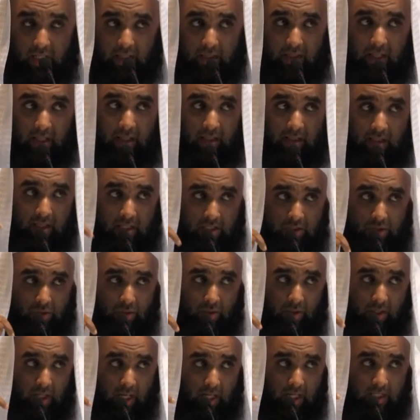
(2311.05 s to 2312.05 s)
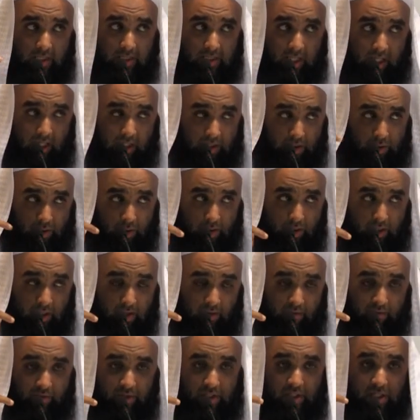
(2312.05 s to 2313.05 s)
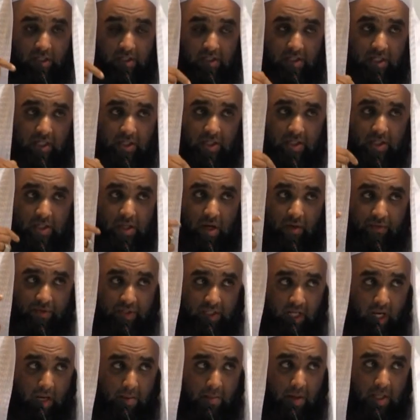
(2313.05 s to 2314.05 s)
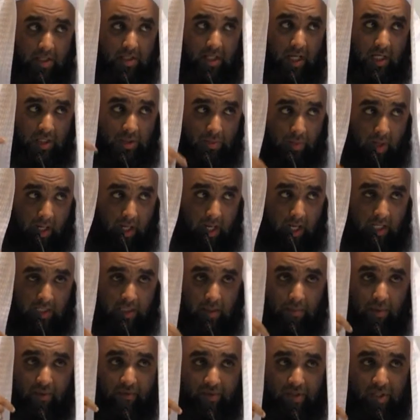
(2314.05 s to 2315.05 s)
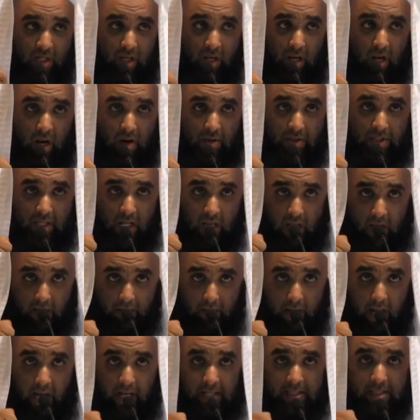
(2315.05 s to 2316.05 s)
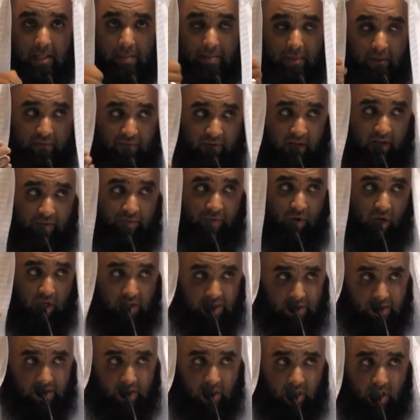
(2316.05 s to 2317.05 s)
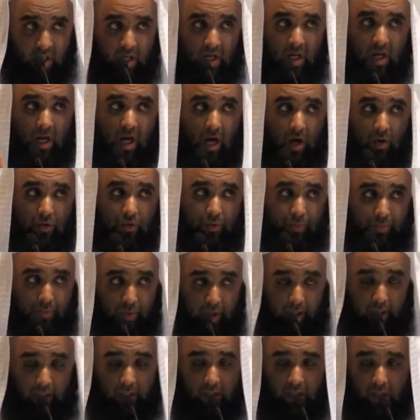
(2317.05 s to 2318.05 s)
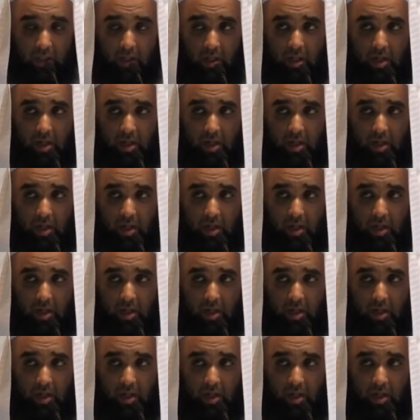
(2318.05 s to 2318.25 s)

then this sunnah is that a sunnah which consists of statements as well as the Prophet sallallahu alaihi wasallam exemplifying for us how to pray.